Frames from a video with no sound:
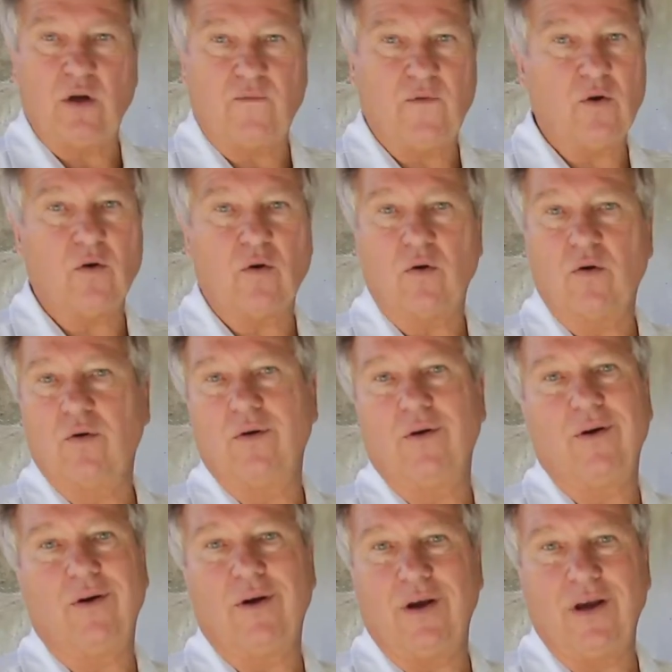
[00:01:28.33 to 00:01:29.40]
if you're
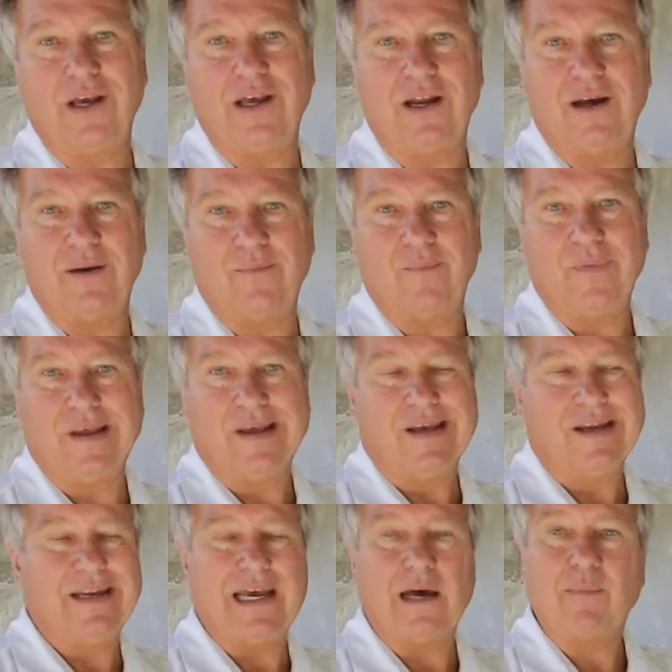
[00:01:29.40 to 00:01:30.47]

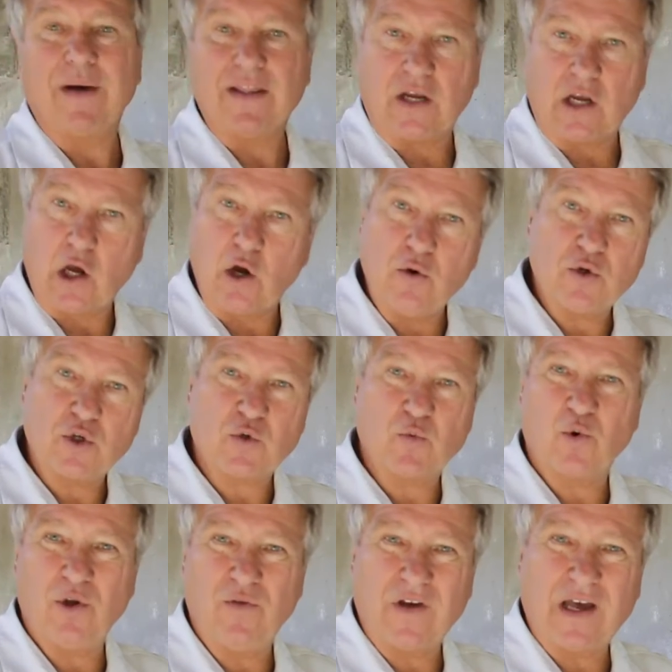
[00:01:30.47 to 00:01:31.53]
down by the coast
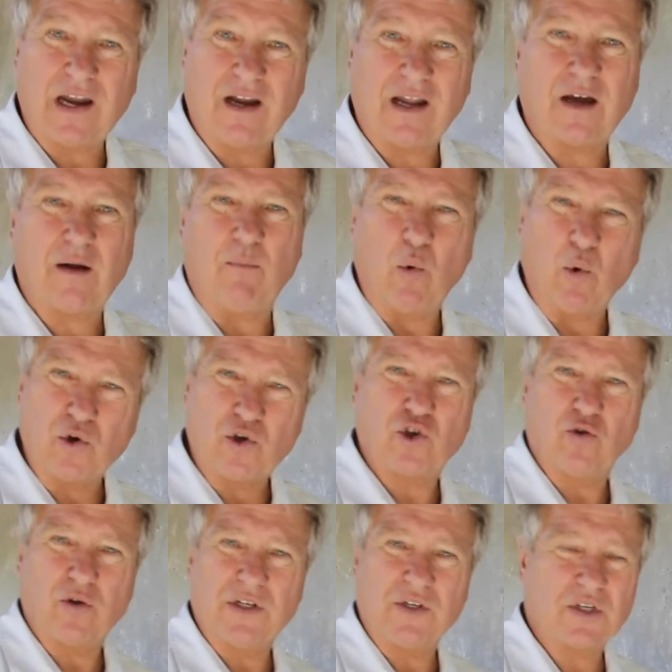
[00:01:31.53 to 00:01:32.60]
where you've got a lot of
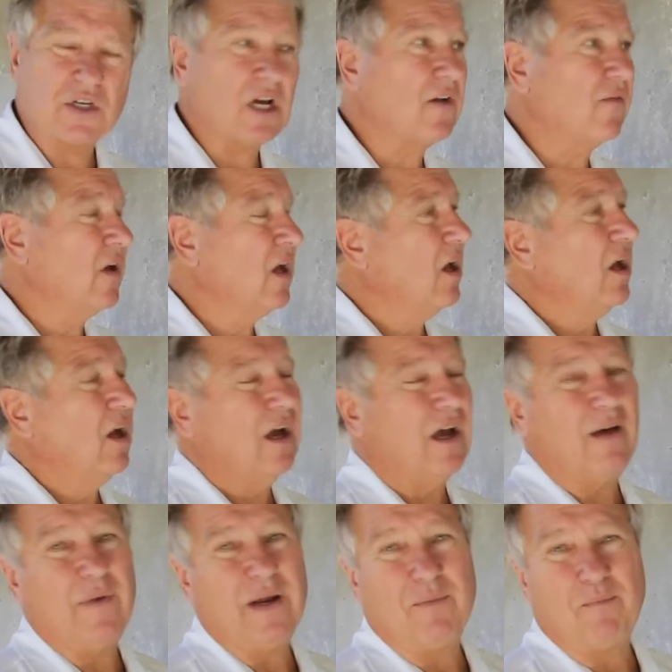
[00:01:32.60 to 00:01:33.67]
moisture and stuff,
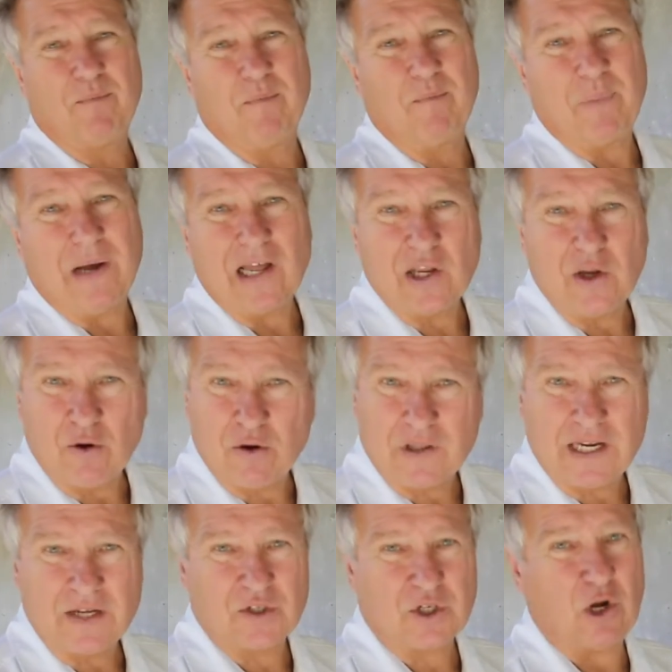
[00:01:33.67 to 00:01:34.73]
I mean,
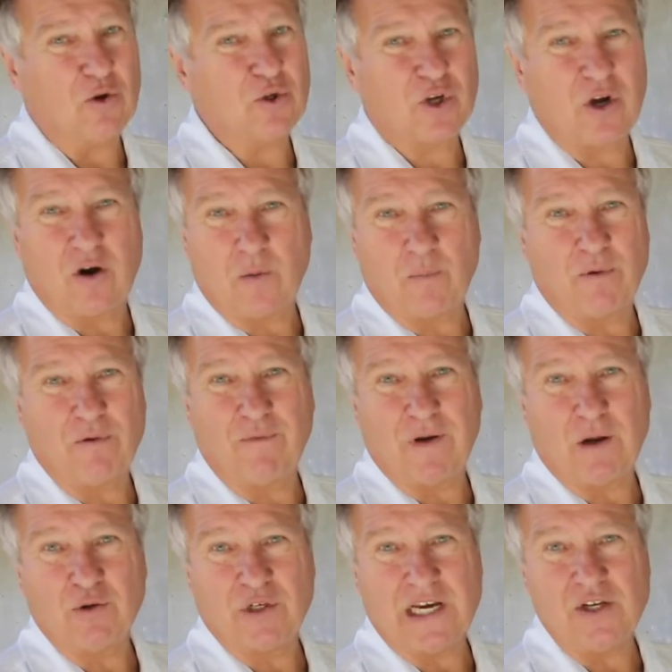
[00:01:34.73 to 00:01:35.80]
polyurethane is Coast Guard approved
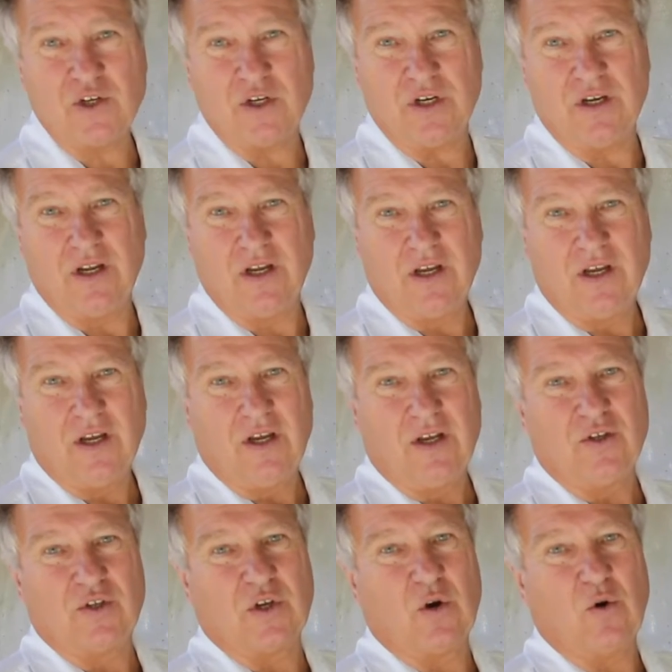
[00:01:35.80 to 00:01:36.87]
flotation.
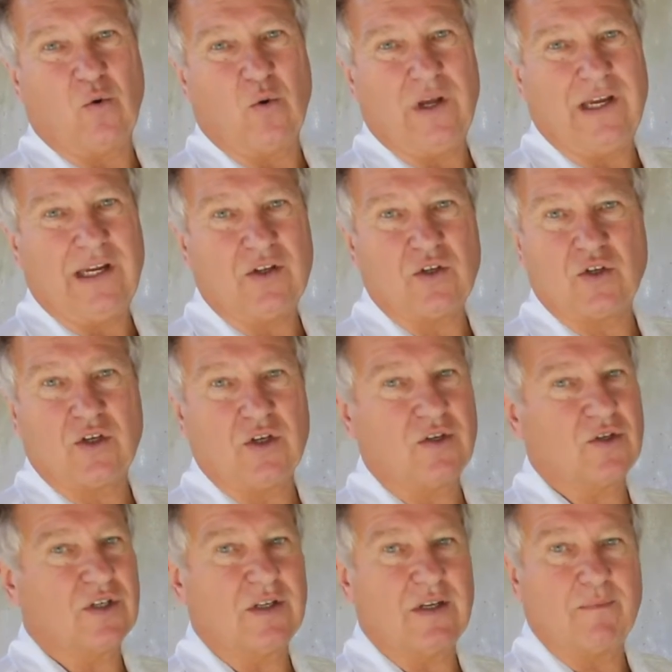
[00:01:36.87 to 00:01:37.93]
So it's
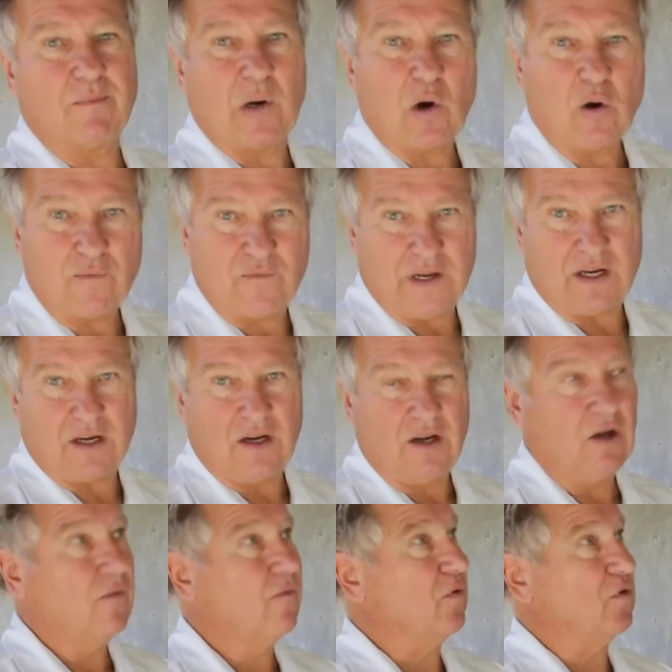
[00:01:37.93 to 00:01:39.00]
just perfect
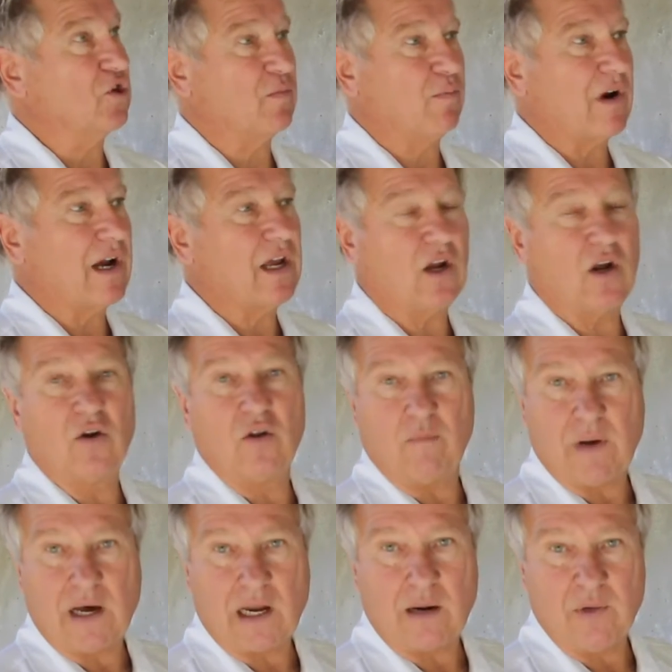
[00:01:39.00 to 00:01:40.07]
for spraying under the
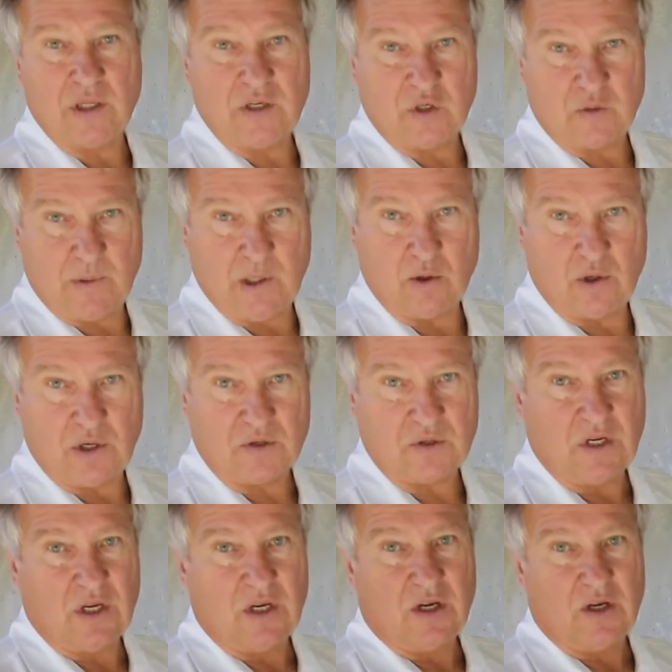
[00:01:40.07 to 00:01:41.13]
bottom of these buildings,
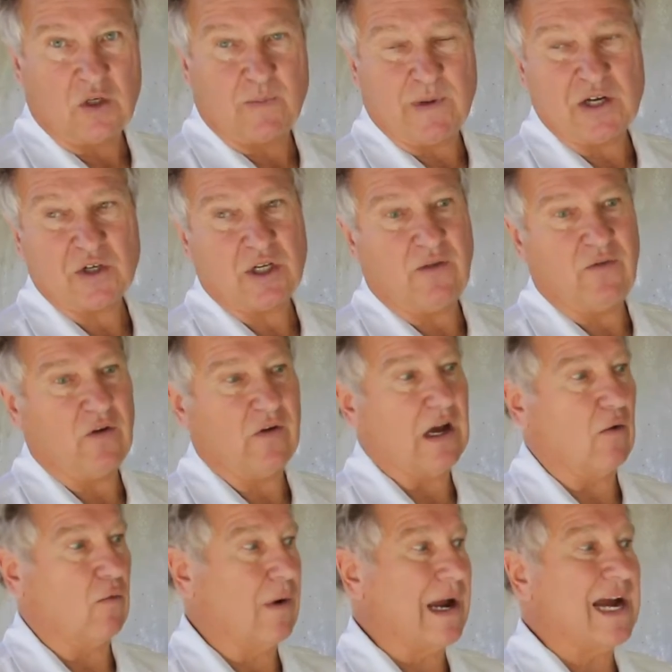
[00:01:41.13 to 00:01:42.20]
especially if you've
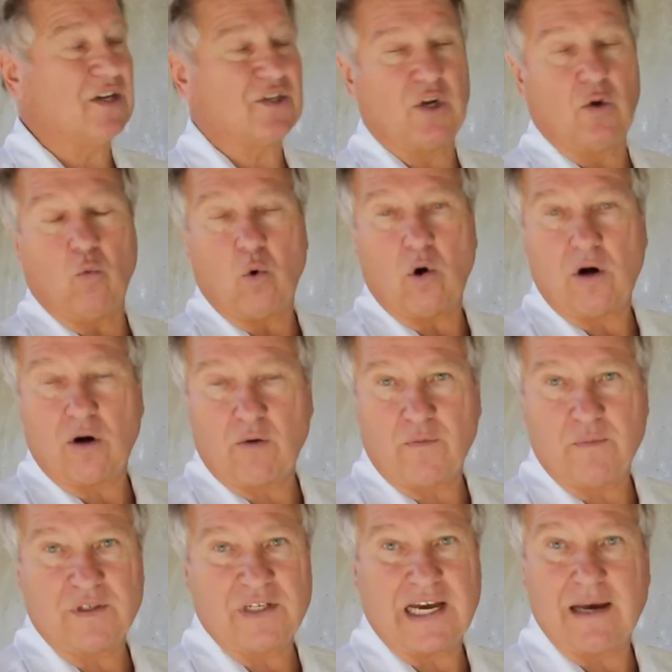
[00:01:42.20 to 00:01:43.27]
got rising water
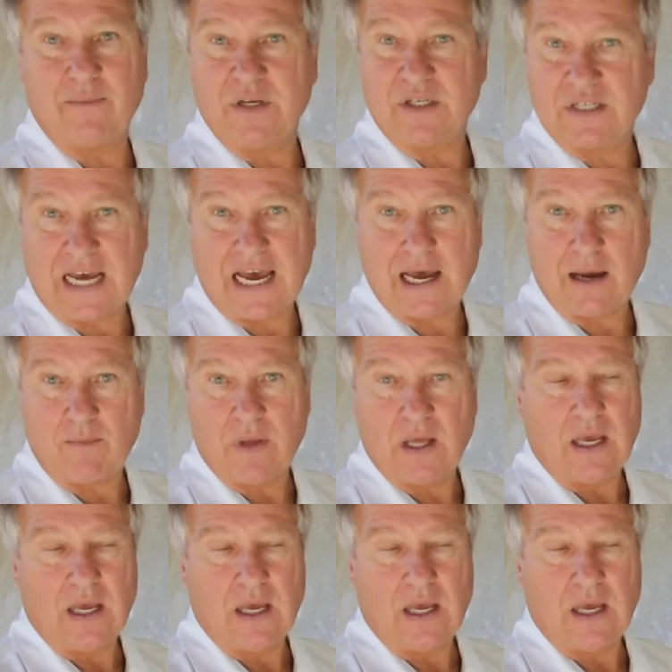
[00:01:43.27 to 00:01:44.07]
from time to time.